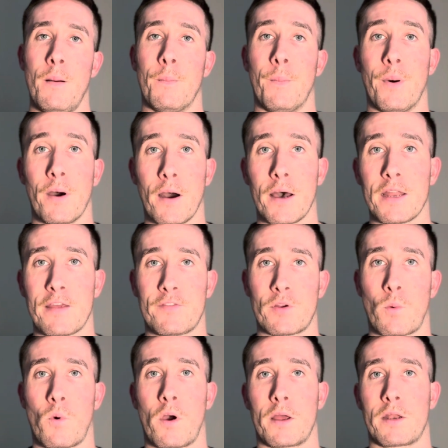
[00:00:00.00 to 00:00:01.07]
But if you're
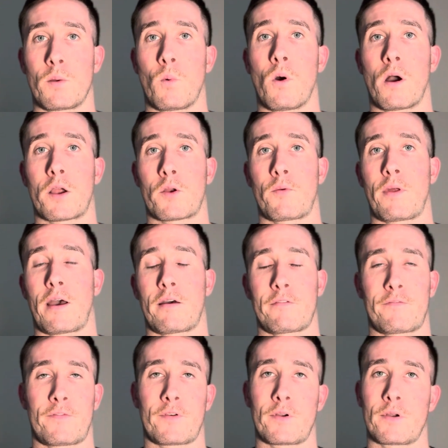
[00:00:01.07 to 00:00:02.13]
wanting to walk around
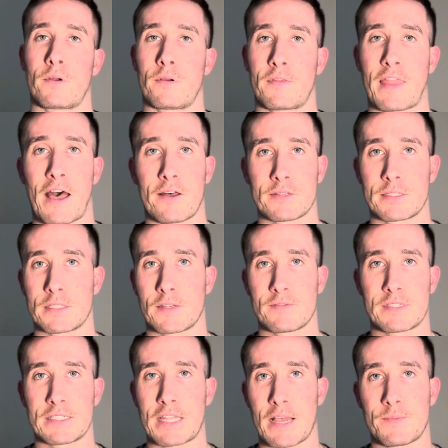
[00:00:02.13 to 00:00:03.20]
for thousands of
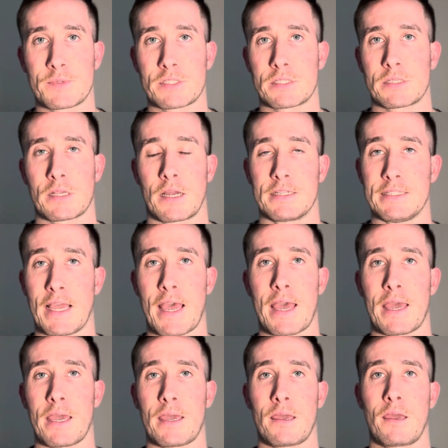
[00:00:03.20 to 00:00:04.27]
steps a
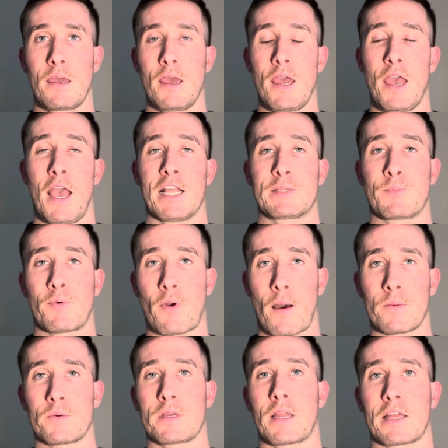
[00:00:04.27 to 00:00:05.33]
day, it's
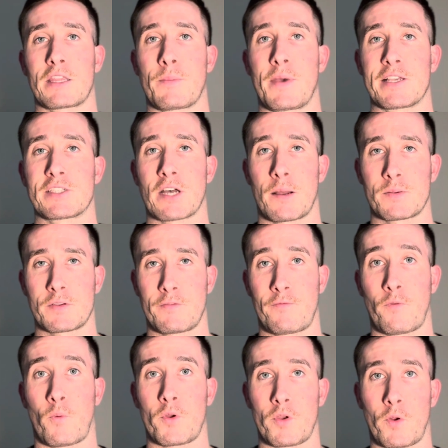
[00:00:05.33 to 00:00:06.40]
probably not the best option
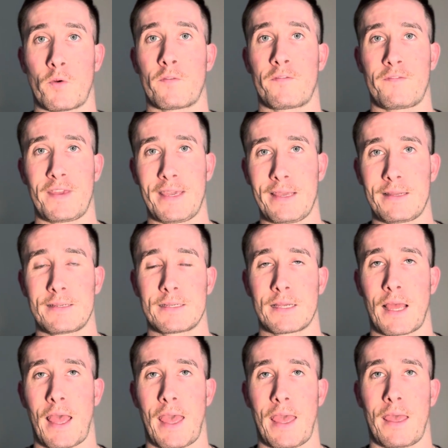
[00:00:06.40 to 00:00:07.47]
for your feet.
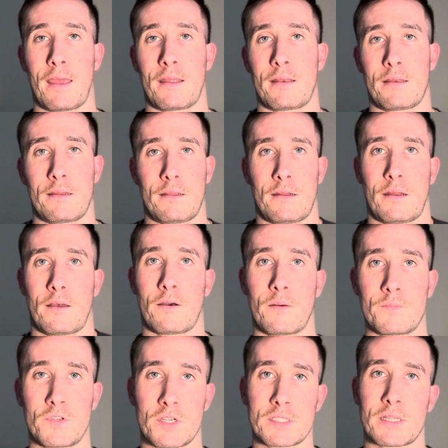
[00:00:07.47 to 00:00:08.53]
And,
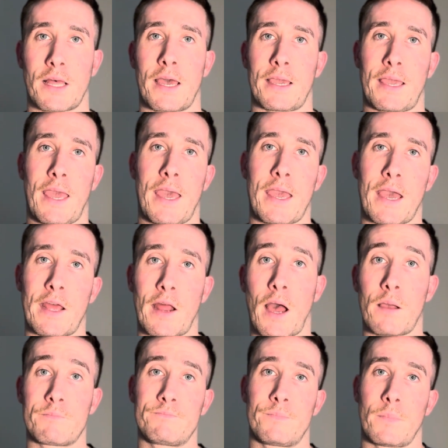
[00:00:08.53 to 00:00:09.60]
I'm just like, hey,
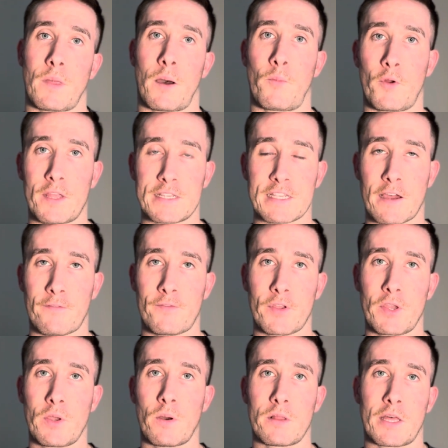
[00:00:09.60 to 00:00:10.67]
I'll bring this out for
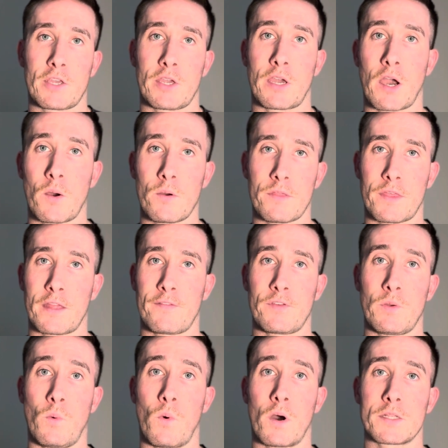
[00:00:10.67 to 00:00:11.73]
you. I'll let you go with it if
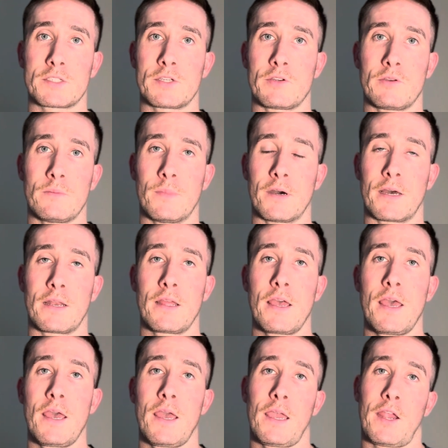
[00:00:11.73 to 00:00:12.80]
you want to. But
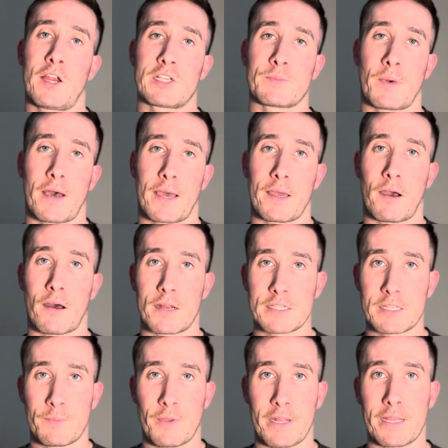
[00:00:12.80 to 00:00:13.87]
here's my
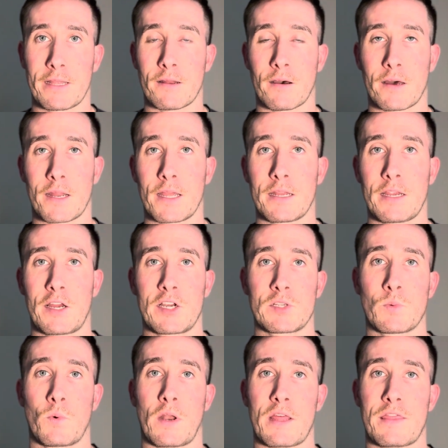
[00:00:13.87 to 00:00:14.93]
honest opinion on it. And
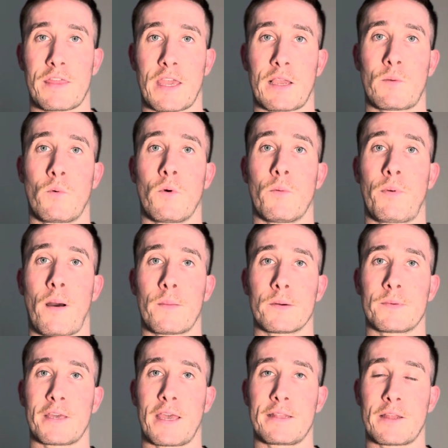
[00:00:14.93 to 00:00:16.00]
here's what I think will
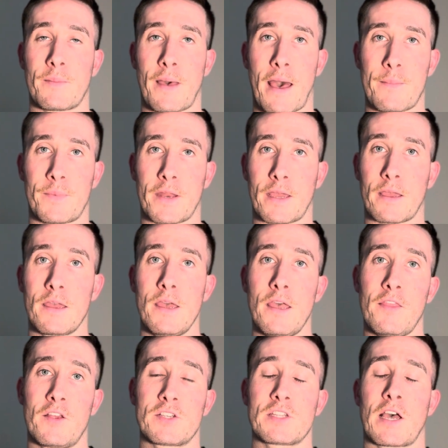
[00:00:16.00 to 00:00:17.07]
probably end up happening.
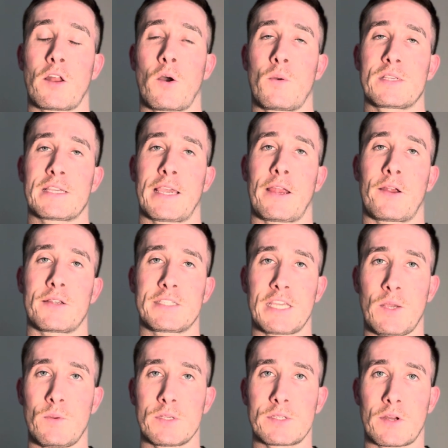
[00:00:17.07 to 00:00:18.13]
There's not always a
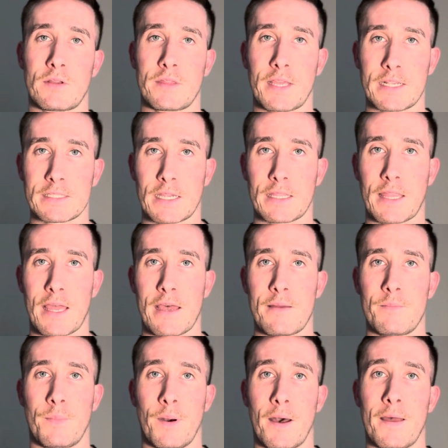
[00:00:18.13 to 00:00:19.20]
guarantee with certain things like
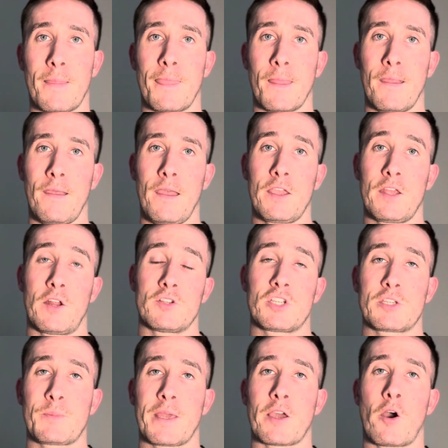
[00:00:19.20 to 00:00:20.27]
that. But,
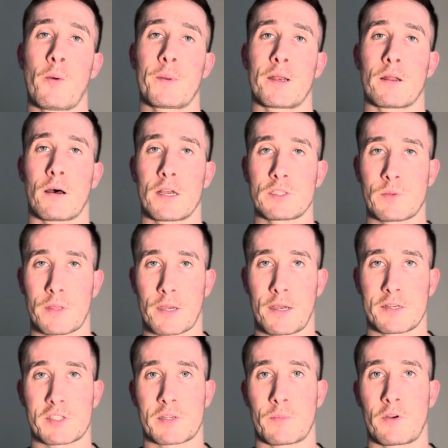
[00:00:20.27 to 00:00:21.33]
just being open and honest with the
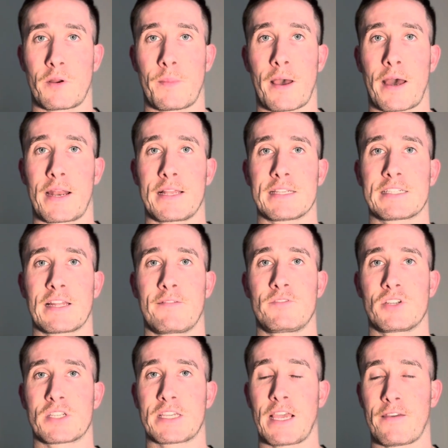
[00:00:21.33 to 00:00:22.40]
customer about it instead of
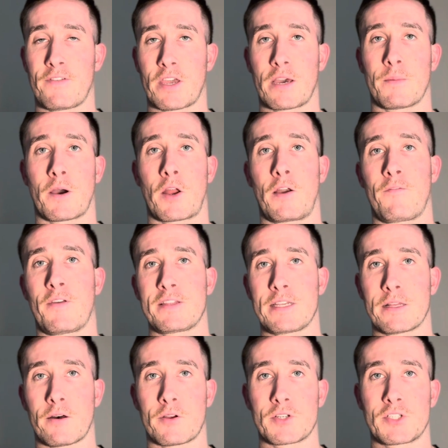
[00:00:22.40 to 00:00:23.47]
just giving them a
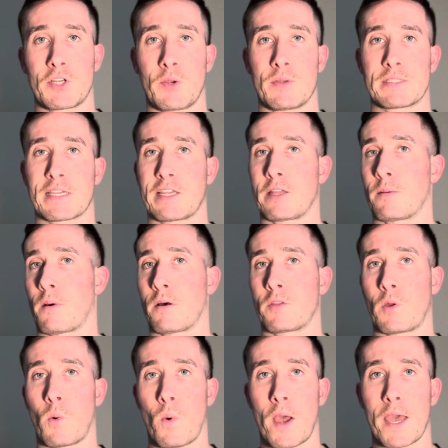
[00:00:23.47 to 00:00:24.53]
$150 shoe and sending them on
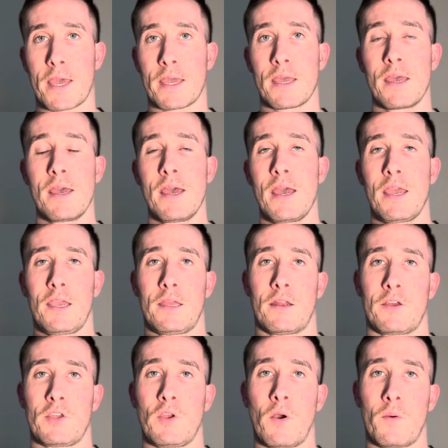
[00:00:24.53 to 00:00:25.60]
their way.
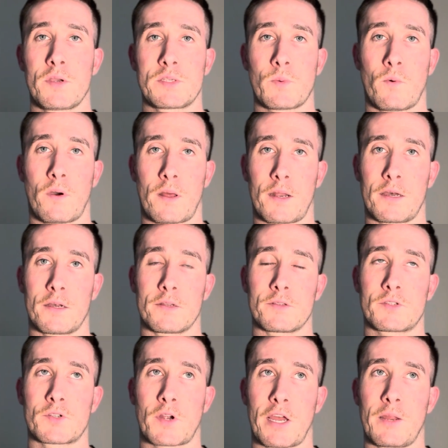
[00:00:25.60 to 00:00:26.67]
You always want to
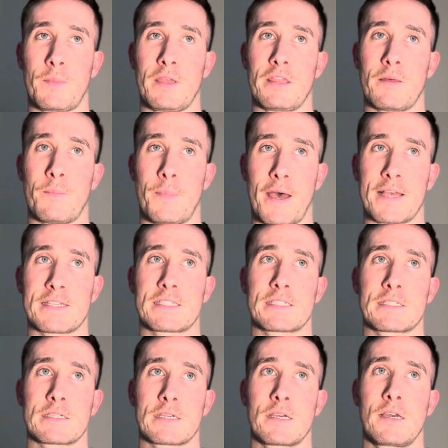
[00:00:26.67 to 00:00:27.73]
try to be the
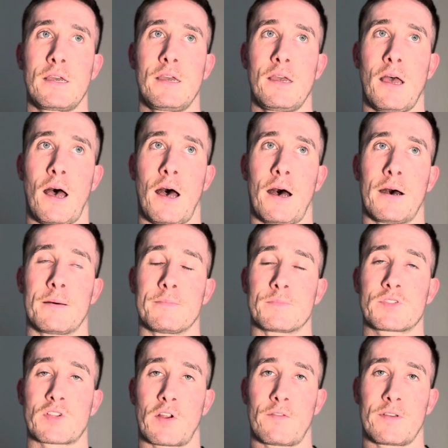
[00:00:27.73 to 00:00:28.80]
best
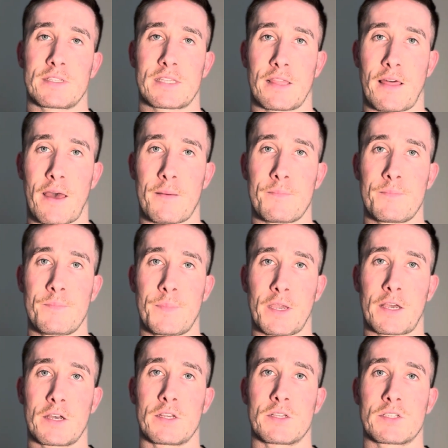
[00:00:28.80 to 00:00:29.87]
servant to them,
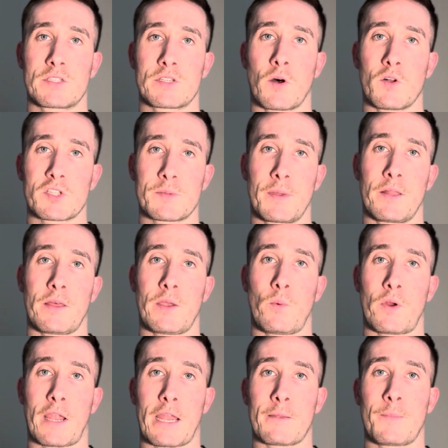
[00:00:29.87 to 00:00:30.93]
because ultimately
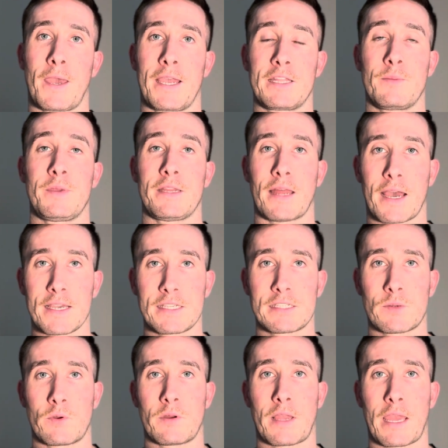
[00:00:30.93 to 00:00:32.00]
we're getting paid to be
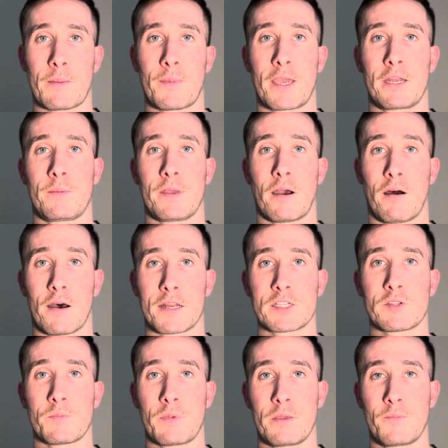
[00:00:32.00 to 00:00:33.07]
nice and we're getting paid to be
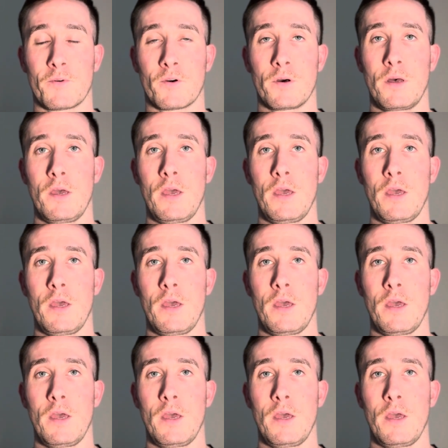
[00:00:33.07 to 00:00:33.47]
honest with people.